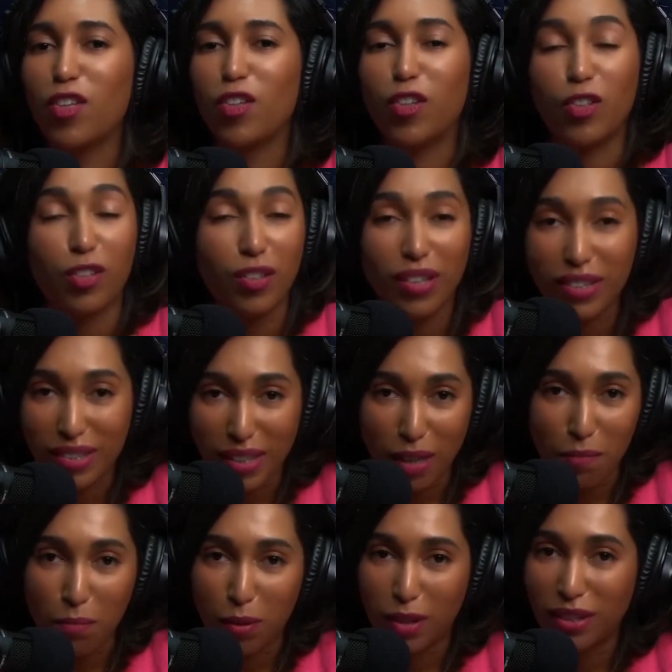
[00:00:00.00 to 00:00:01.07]
You're the
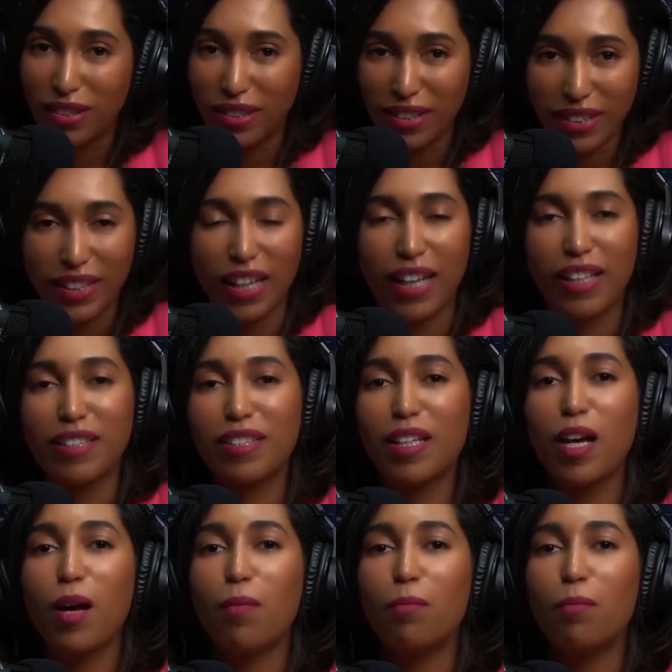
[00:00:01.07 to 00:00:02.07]
same person, yes,